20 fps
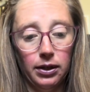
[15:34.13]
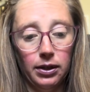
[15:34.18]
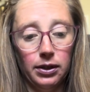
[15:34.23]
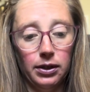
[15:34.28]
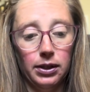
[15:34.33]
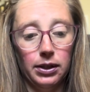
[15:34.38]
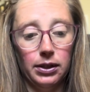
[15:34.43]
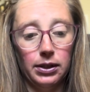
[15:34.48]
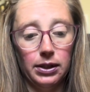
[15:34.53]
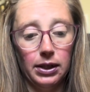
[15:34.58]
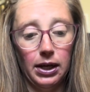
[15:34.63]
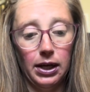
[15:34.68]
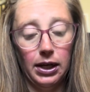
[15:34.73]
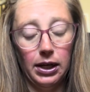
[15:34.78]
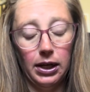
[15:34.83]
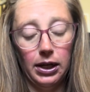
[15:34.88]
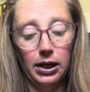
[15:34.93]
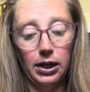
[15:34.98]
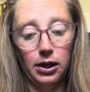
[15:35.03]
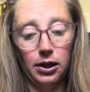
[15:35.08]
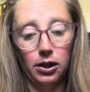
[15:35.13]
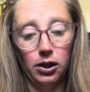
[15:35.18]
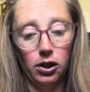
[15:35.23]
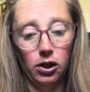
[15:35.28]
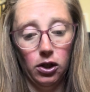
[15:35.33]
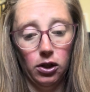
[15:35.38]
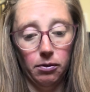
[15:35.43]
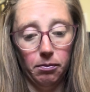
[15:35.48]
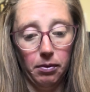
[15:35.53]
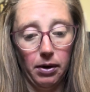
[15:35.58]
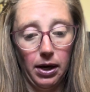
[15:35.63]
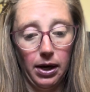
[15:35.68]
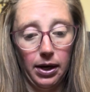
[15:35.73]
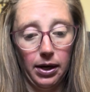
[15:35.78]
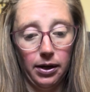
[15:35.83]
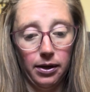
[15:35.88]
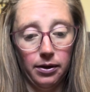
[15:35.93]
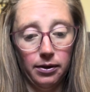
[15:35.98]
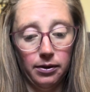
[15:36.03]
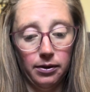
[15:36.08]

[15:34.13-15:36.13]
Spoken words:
to say goodbye.